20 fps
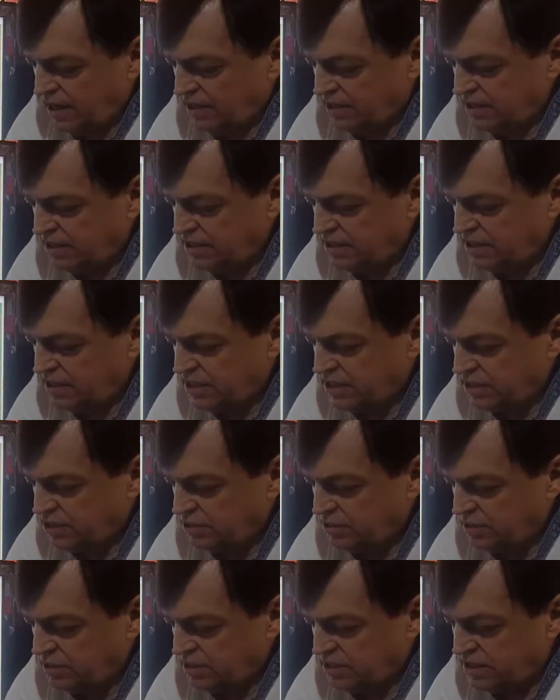This
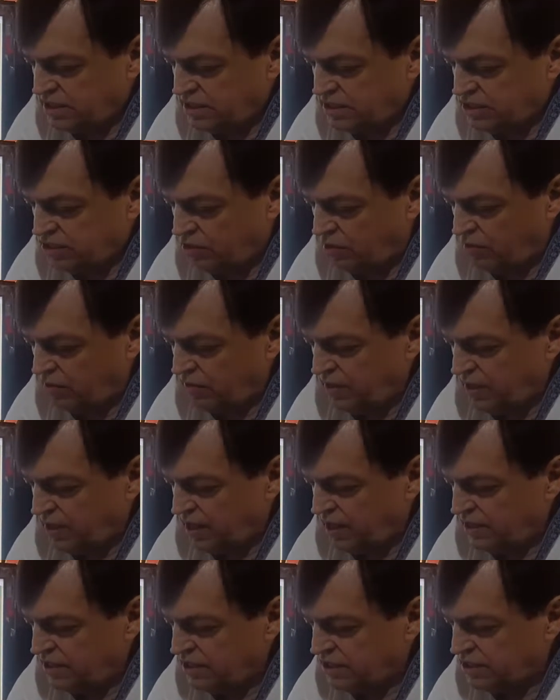
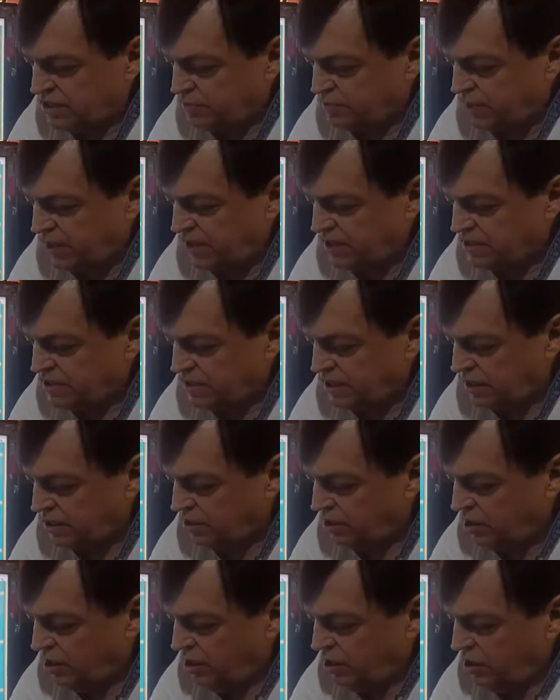dissolving and dispersing